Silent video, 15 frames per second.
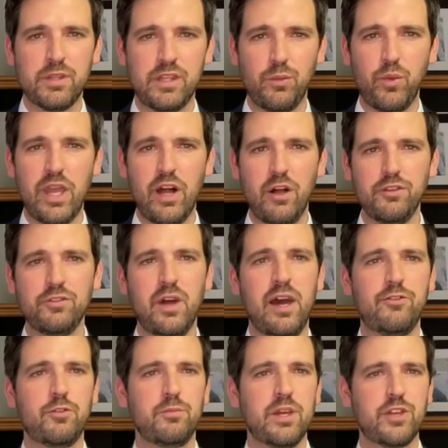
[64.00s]
but that we also
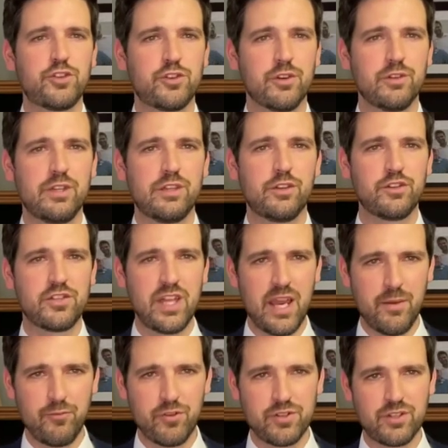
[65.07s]
have to make sure that they're set
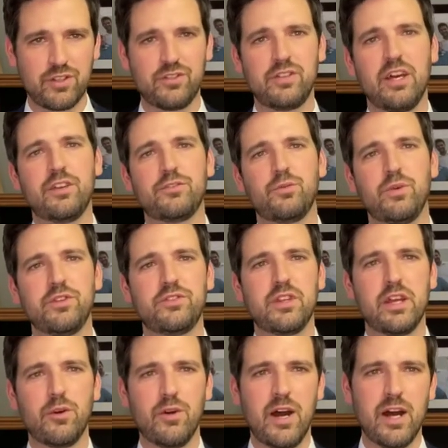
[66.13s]
up for success once
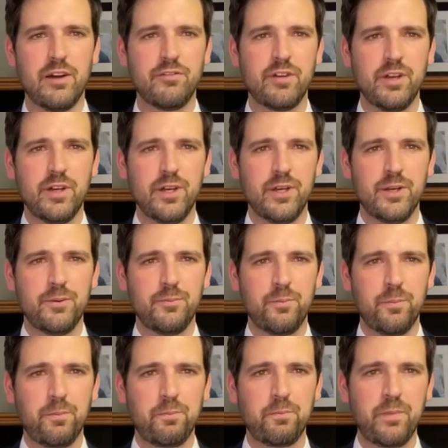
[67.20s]
they arrive.
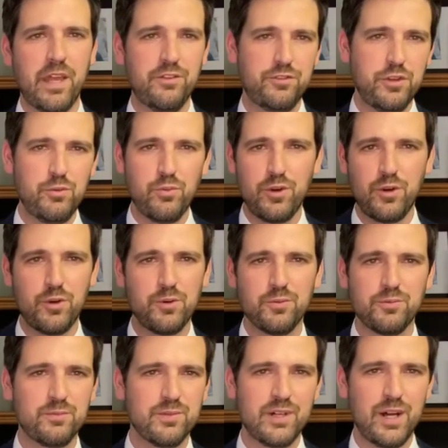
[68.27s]
As you
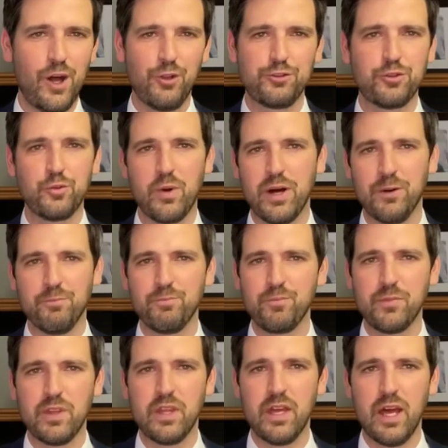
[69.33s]
know all too well,
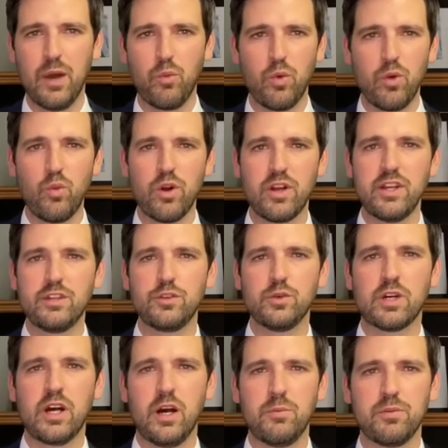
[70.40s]
we're working to
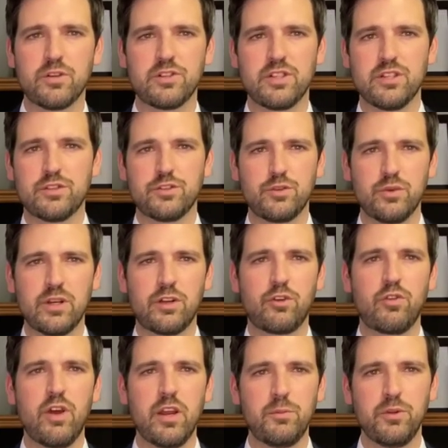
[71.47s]
accomplish this through an
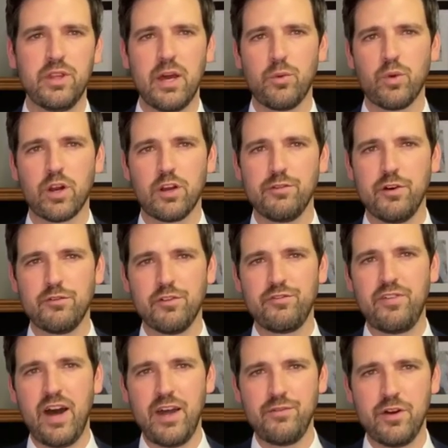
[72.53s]
incredible network of over
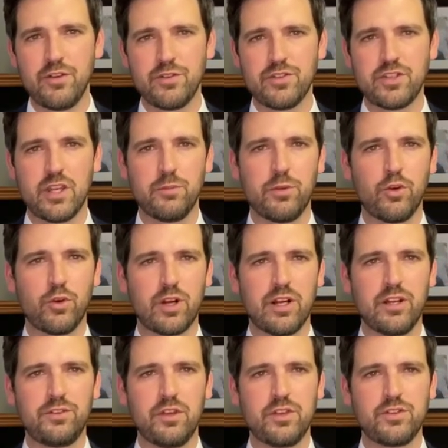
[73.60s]
500 settlement
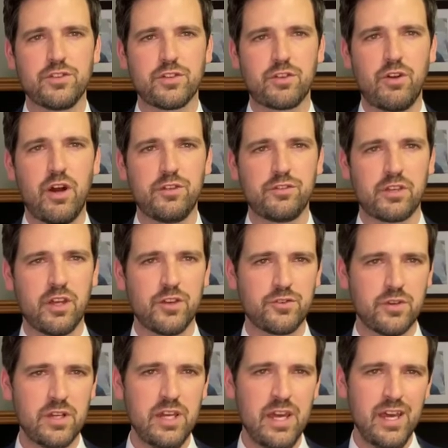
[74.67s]
organizations across the
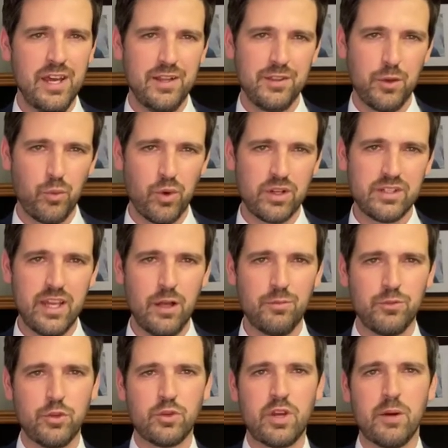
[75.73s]
country that work to
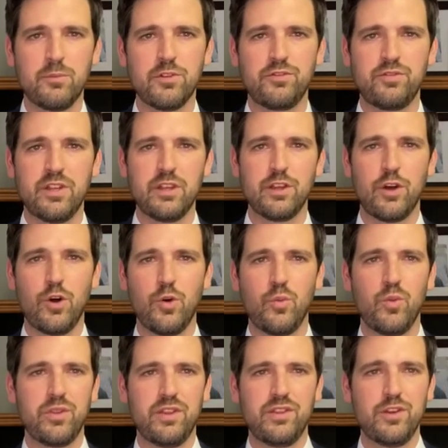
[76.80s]
help newcomers feel at home
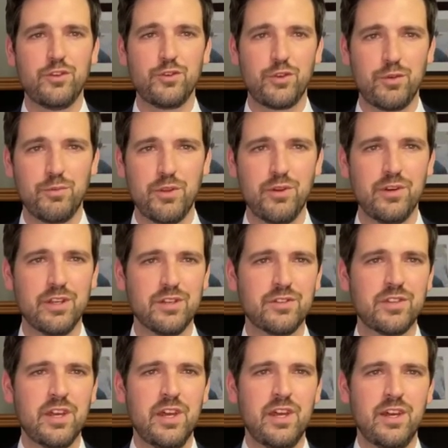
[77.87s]
within their new
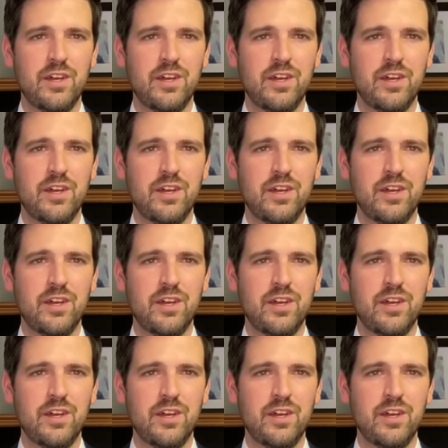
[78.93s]
communities.